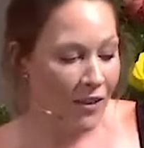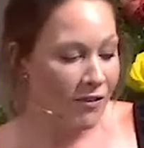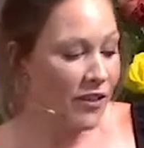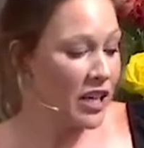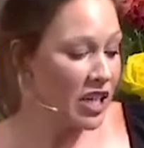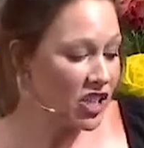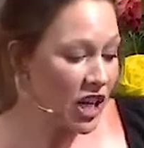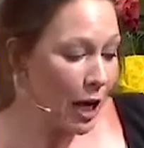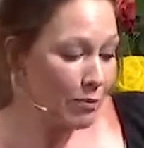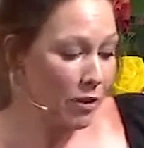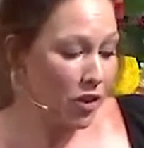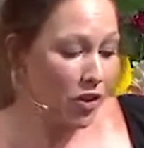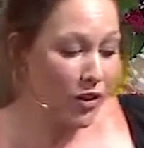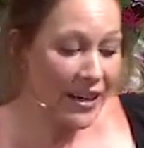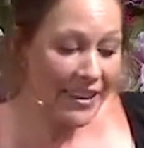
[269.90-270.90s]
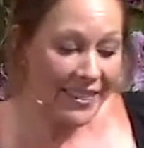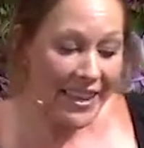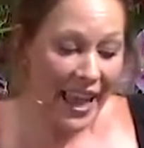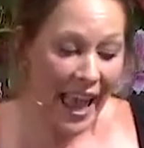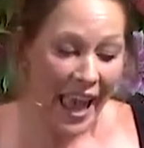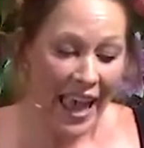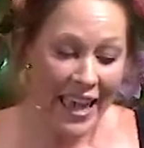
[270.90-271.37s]
For in chapter 3, at
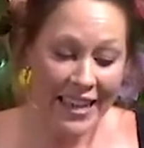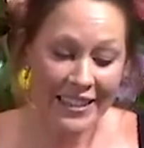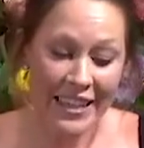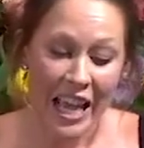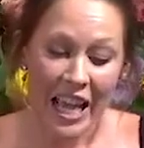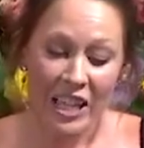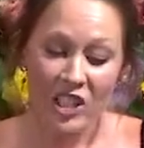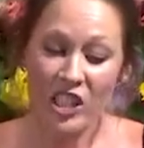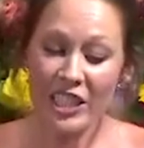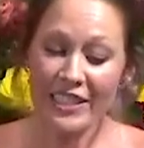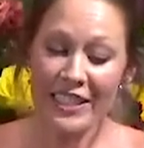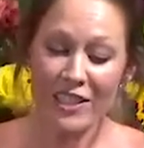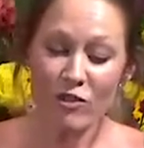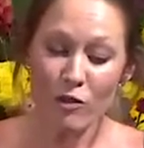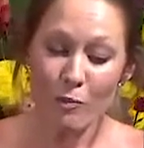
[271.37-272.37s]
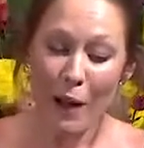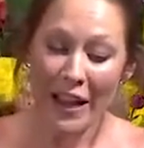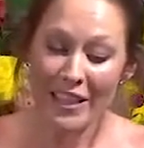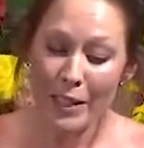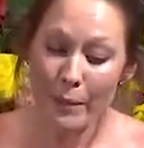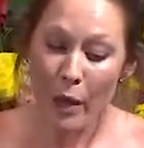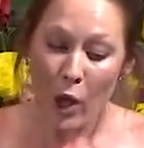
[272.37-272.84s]
the end, Jesus
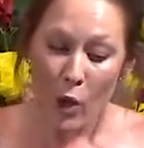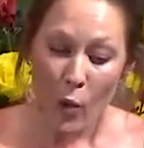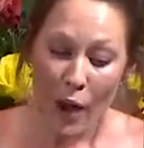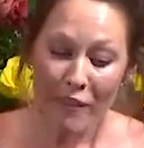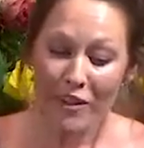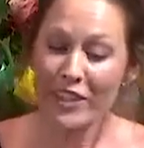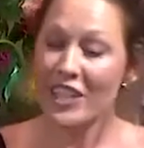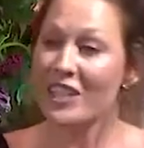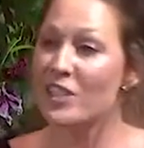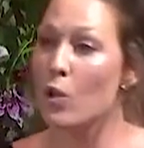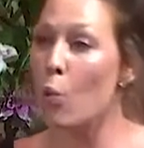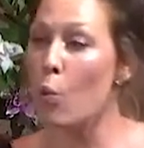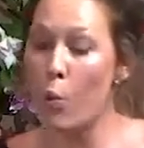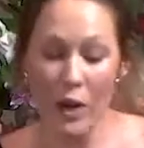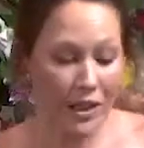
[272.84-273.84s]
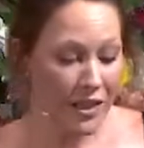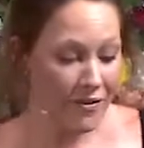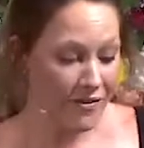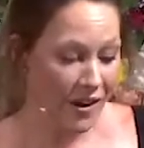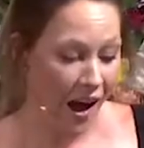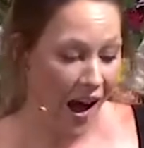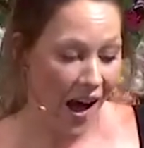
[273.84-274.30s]
reminds them whoever does the will
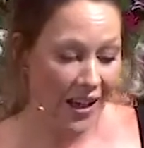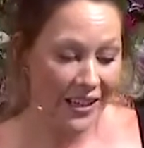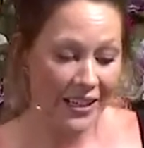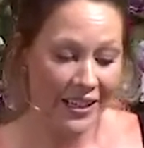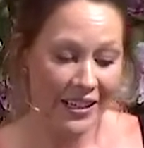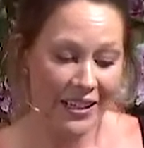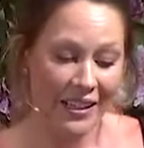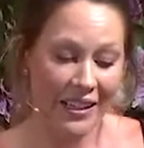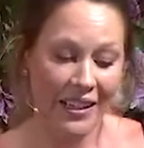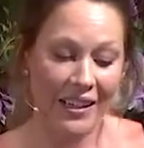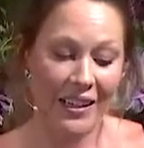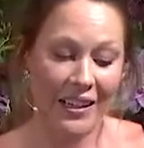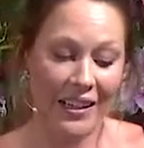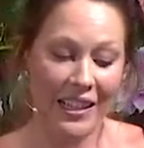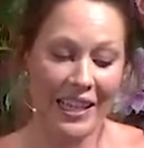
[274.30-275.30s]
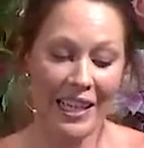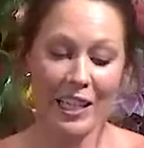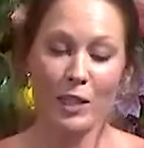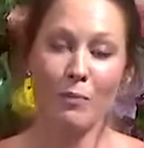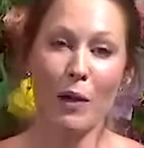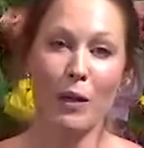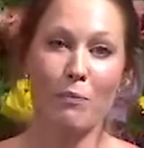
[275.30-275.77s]
of God, he
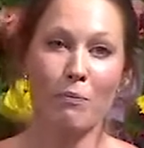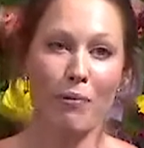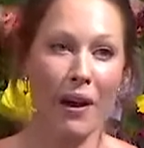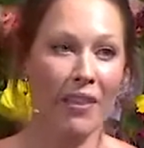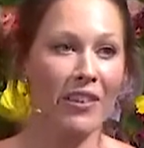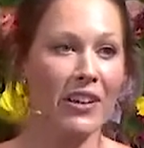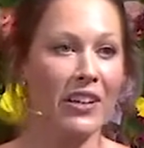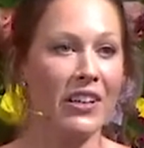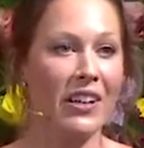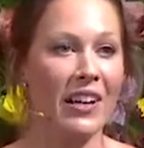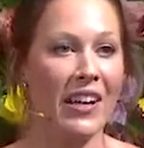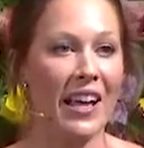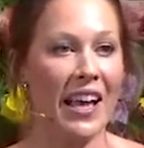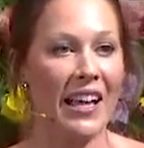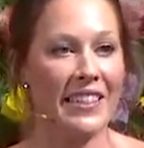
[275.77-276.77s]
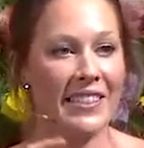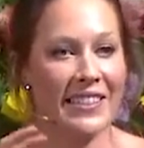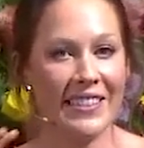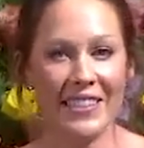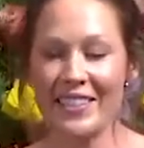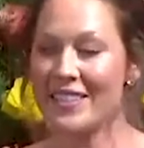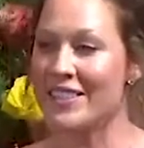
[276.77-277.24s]
is my brother and
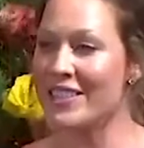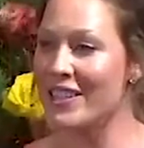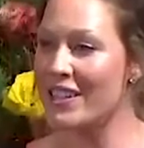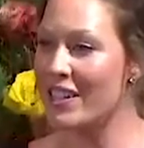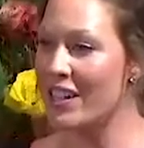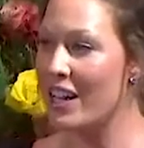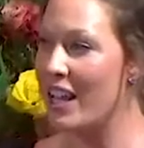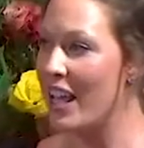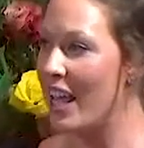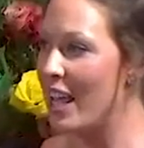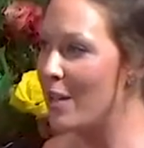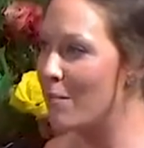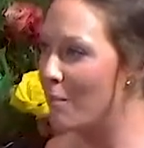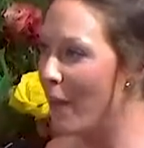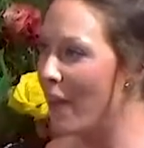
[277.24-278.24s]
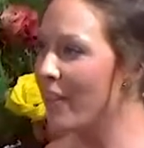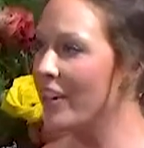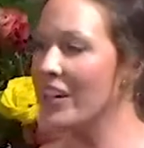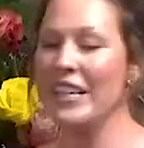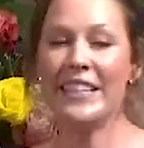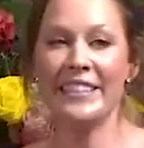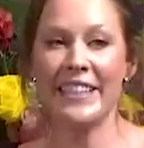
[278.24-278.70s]
sister and mother.
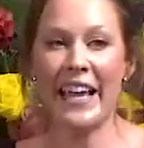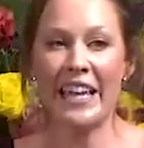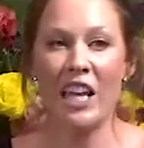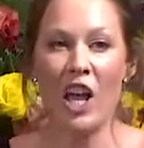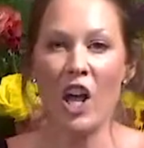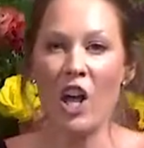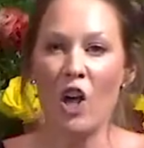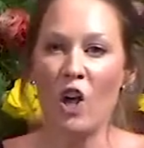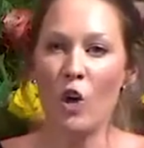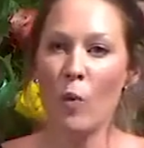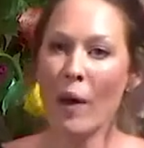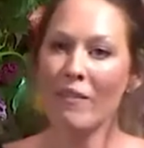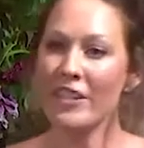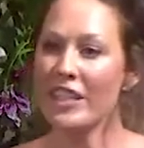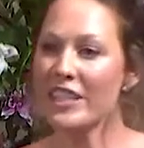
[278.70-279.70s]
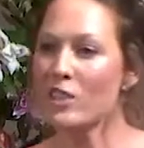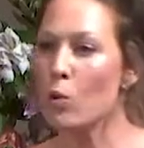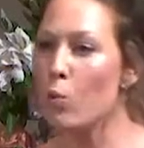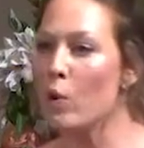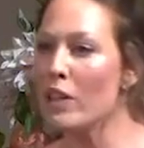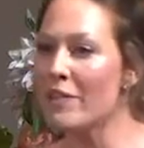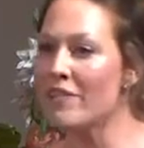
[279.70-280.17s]
He's saying, Whoever does the
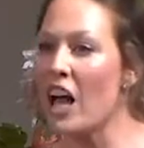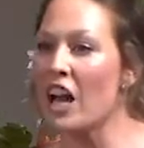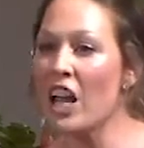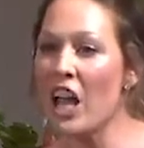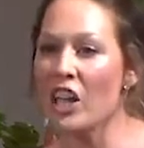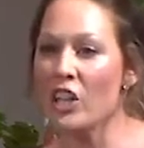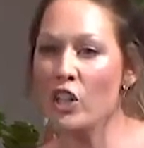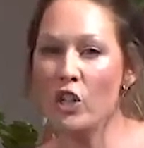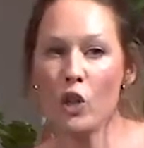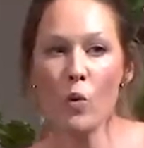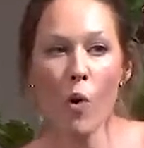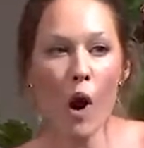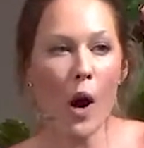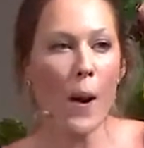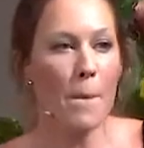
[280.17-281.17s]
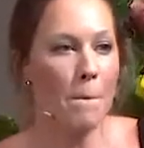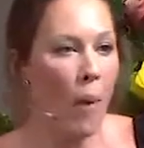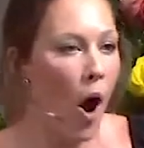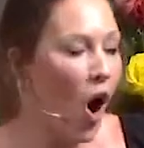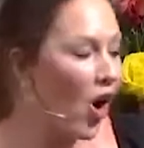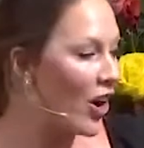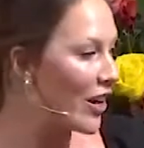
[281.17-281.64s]
will of God, you are a
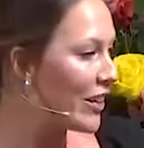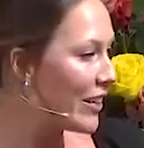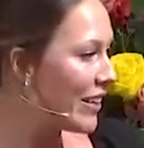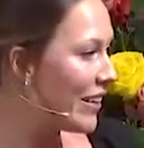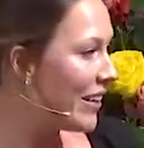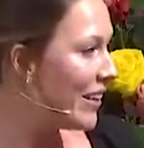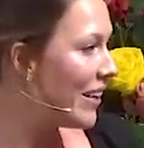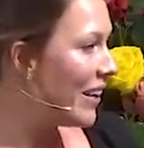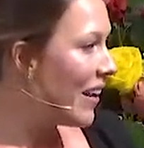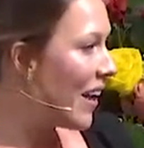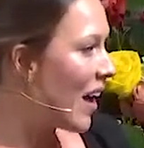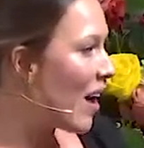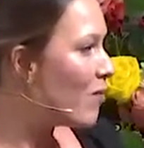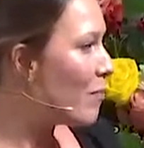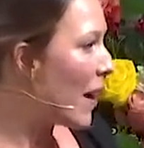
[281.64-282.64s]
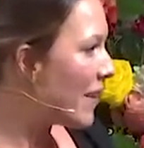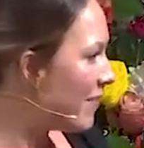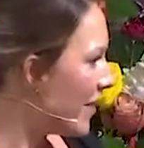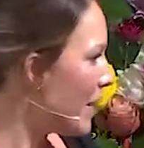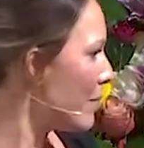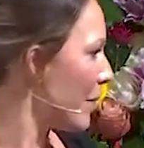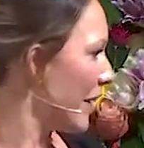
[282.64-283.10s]
part of my
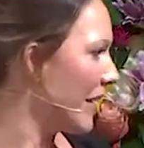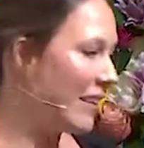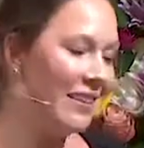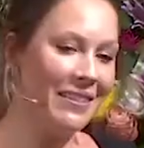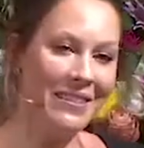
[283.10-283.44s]
family.